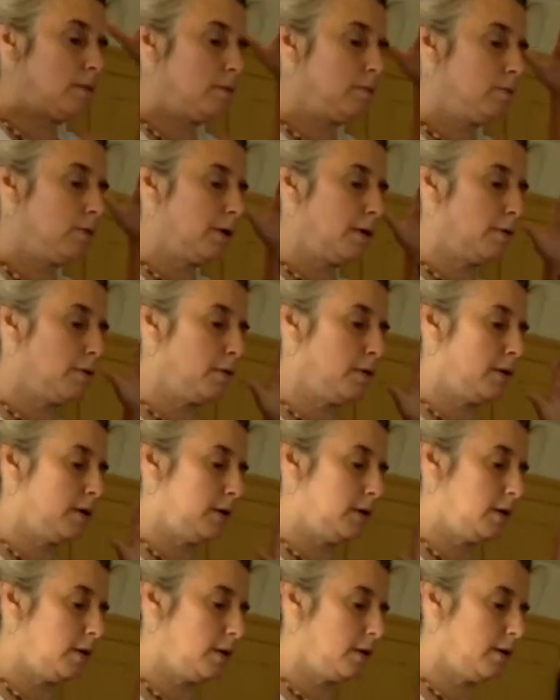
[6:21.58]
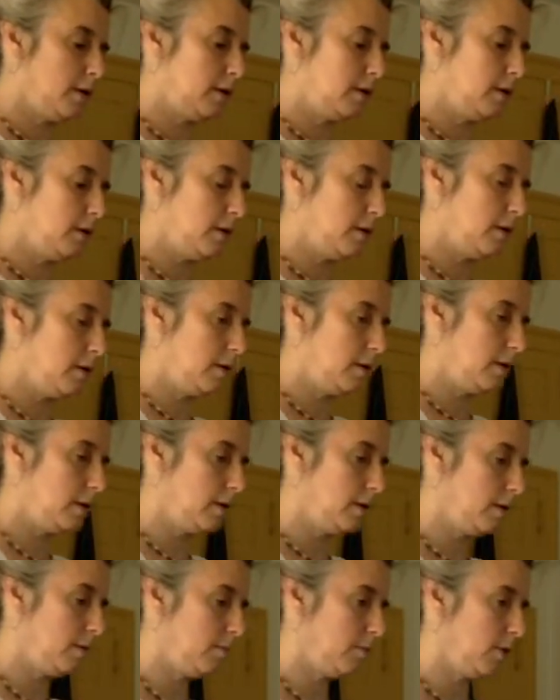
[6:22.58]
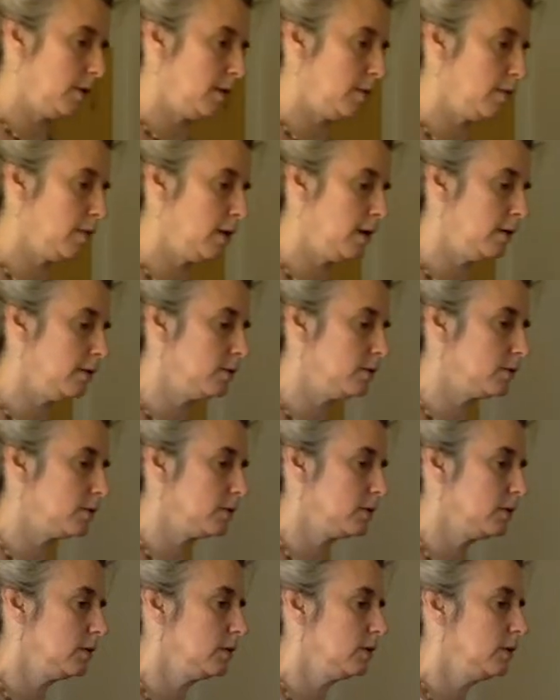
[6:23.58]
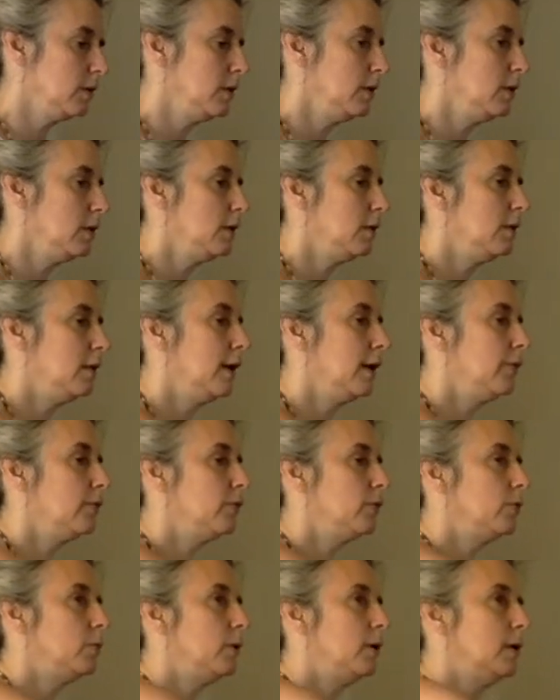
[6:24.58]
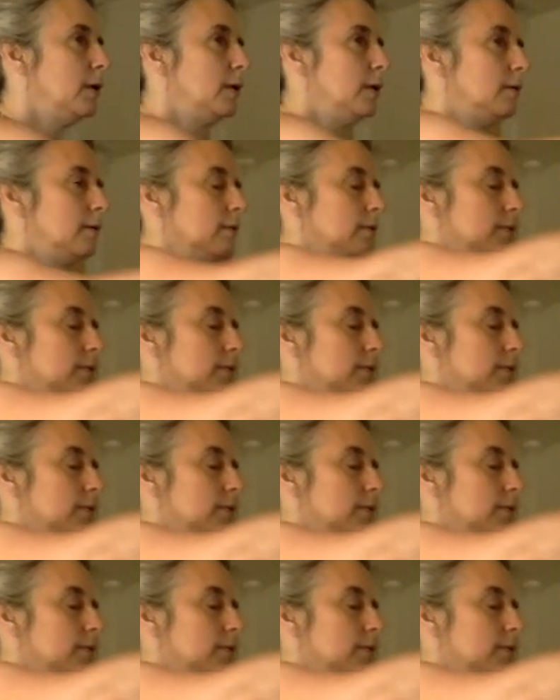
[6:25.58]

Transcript: Breath in, breath out. Last one.